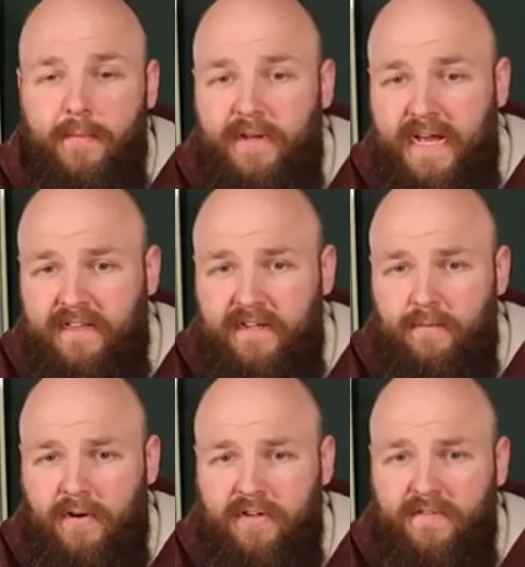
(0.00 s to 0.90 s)
but Anthony
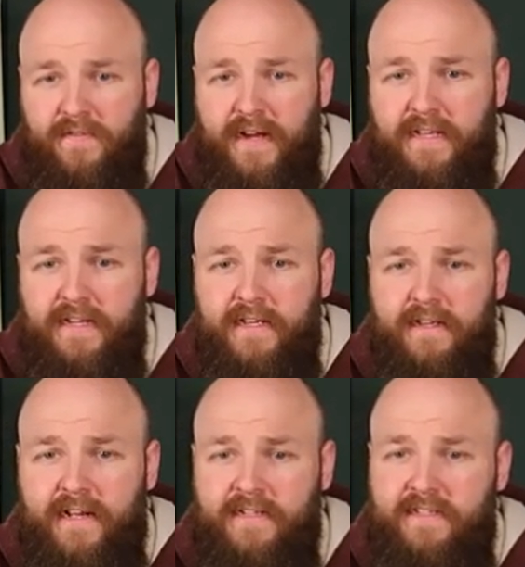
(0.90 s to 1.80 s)
Martin finally
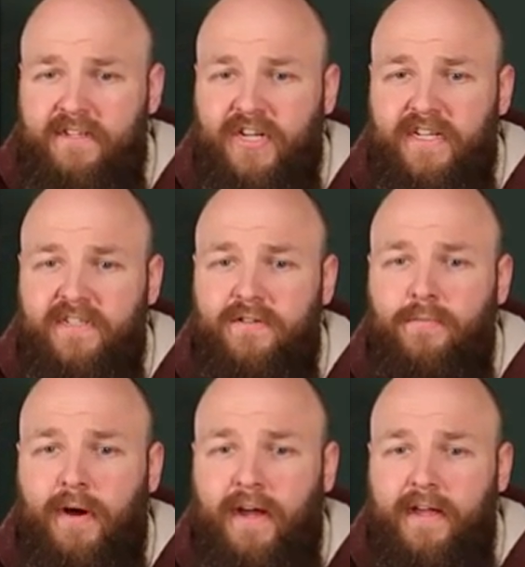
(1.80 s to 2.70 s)
gets the chance to
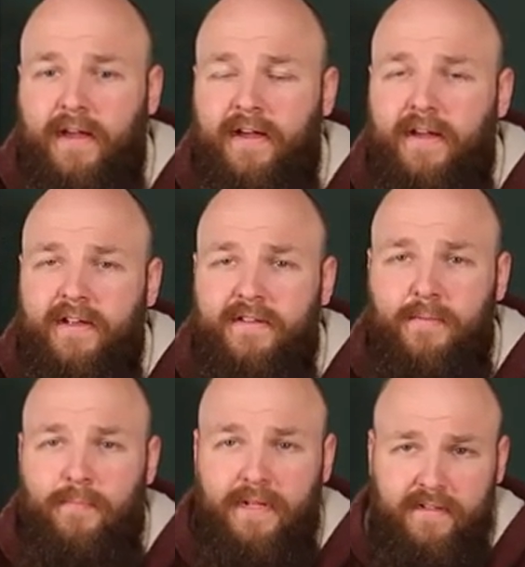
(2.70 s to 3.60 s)
buy
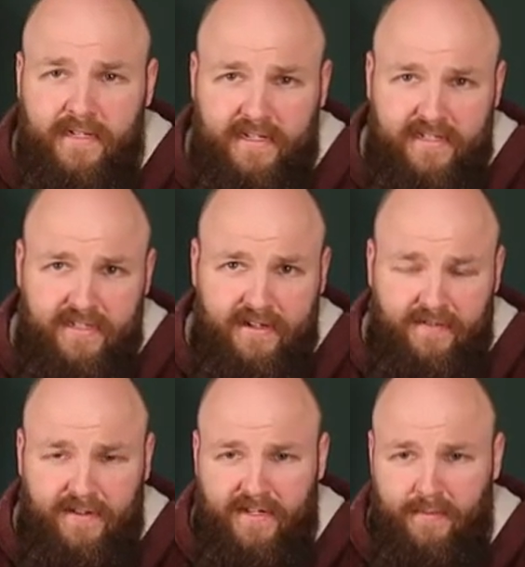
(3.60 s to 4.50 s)
the buildings
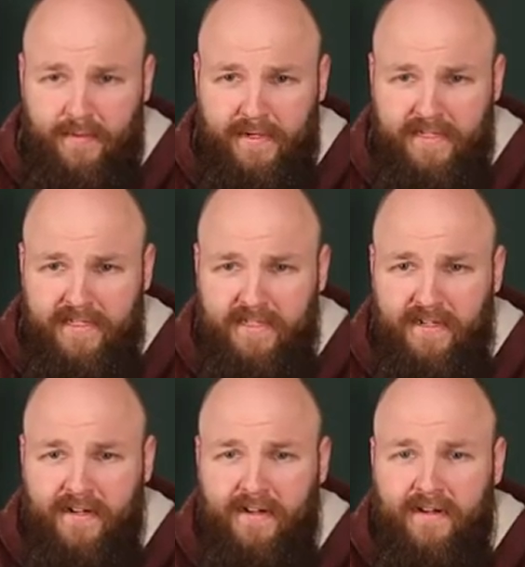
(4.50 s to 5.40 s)
of the Timmermans
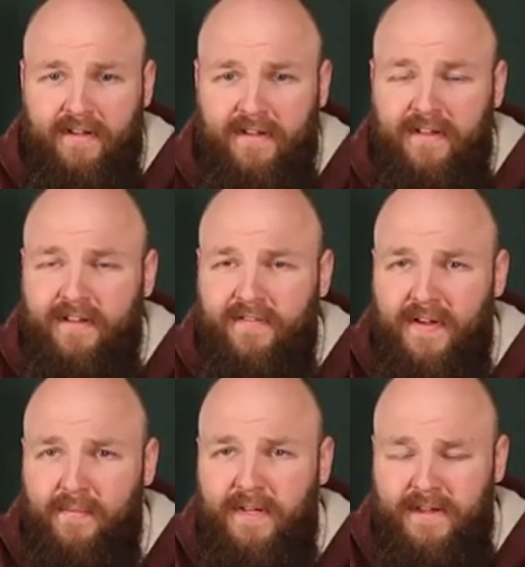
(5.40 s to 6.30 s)
uh,
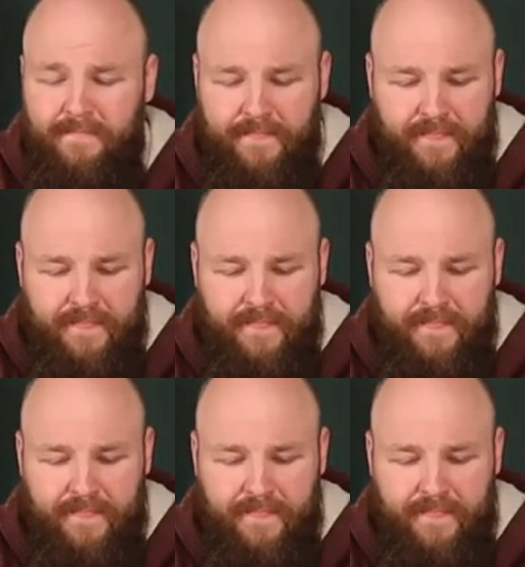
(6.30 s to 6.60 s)
family